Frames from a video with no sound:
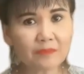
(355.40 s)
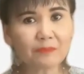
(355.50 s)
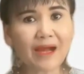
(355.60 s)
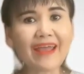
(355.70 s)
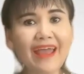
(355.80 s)

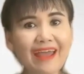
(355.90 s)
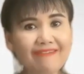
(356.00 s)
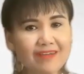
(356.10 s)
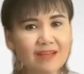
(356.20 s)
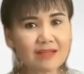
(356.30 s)
by
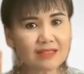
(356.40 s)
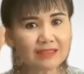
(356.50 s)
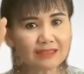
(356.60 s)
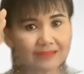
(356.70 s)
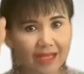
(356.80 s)
having
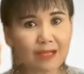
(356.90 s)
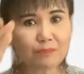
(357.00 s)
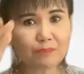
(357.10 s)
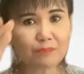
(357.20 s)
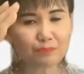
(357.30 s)
that
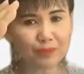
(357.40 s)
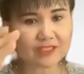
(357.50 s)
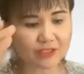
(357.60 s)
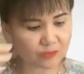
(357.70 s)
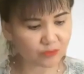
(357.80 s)

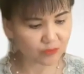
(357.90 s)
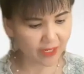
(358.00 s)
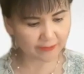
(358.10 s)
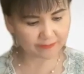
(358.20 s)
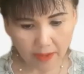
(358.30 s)
position right.
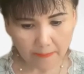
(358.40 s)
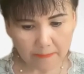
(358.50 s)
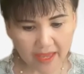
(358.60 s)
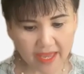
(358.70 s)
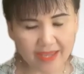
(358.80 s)

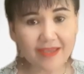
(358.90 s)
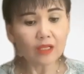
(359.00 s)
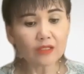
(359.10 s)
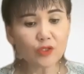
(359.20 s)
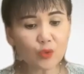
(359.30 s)
May,
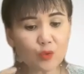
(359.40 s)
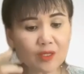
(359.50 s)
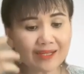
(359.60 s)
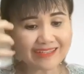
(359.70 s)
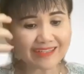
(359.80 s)
you
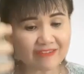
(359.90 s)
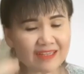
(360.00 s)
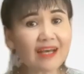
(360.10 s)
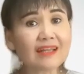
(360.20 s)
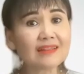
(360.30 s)
given
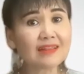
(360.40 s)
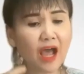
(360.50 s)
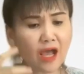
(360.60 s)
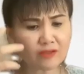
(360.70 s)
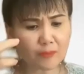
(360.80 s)
a
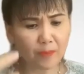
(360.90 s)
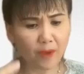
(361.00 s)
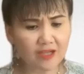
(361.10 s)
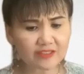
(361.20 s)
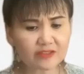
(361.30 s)
lot of
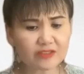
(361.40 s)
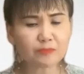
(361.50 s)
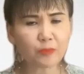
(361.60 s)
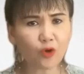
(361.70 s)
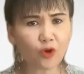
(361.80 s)
positive
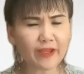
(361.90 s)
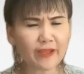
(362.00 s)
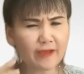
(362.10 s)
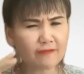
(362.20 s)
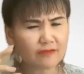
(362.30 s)
point
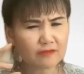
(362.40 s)
and